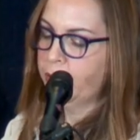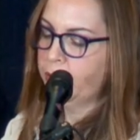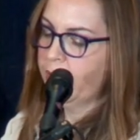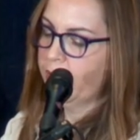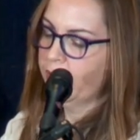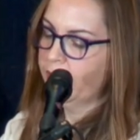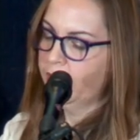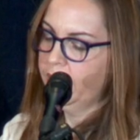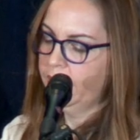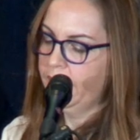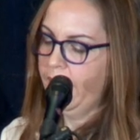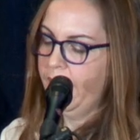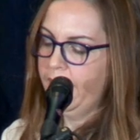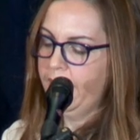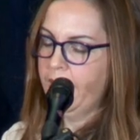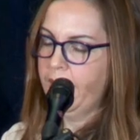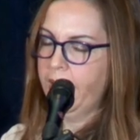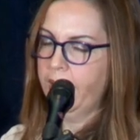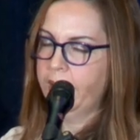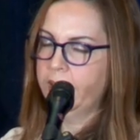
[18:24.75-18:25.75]
where an
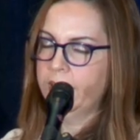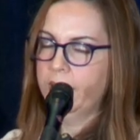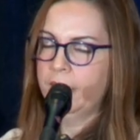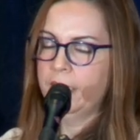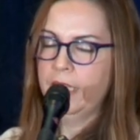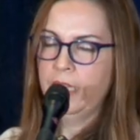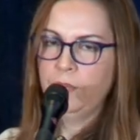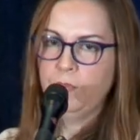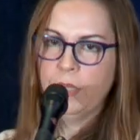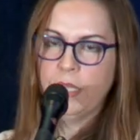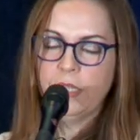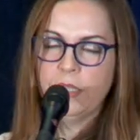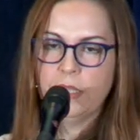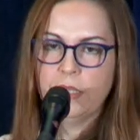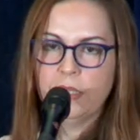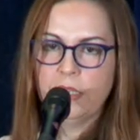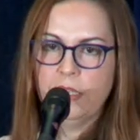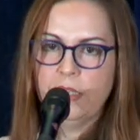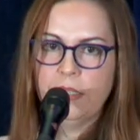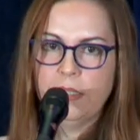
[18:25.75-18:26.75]
AI uh,
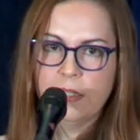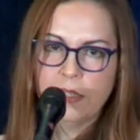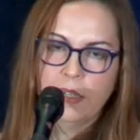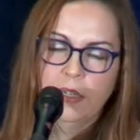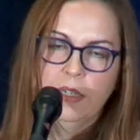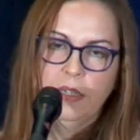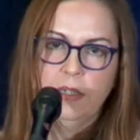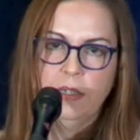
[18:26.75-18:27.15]
NPCs,